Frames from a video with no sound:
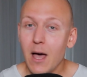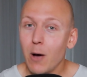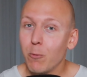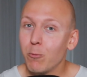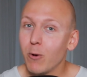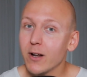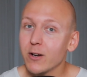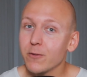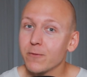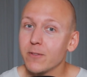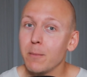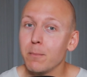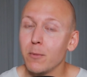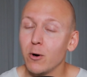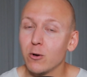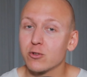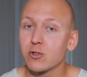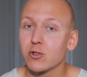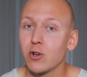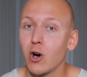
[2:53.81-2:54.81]
One of the
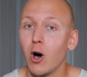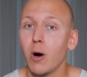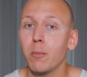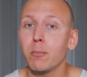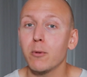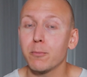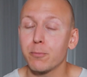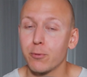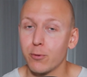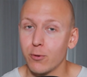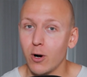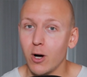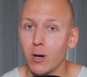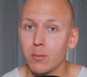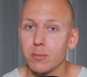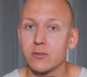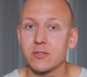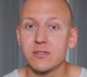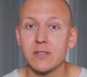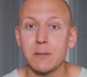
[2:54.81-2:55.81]
most common
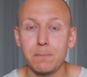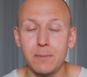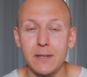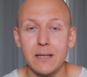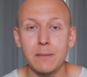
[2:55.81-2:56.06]
problems that